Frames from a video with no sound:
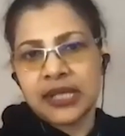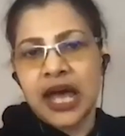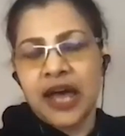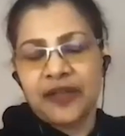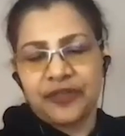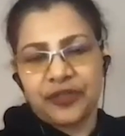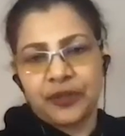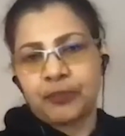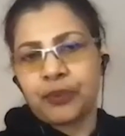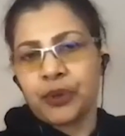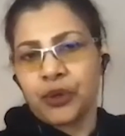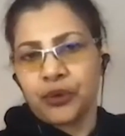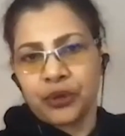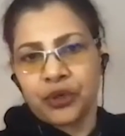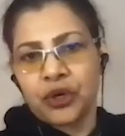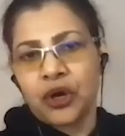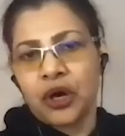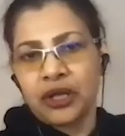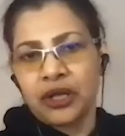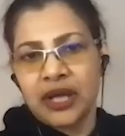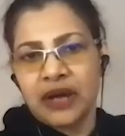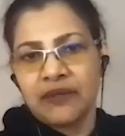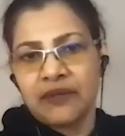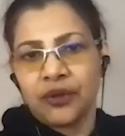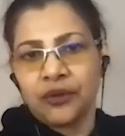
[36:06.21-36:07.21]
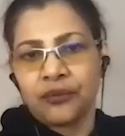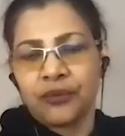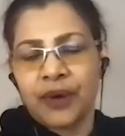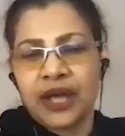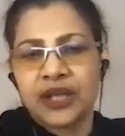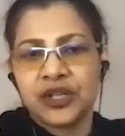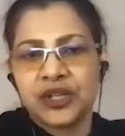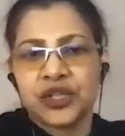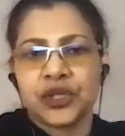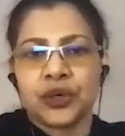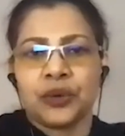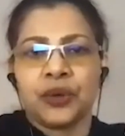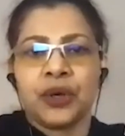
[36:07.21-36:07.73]
at the protocol level right
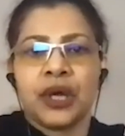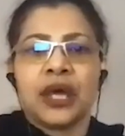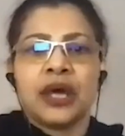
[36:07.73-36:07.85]
so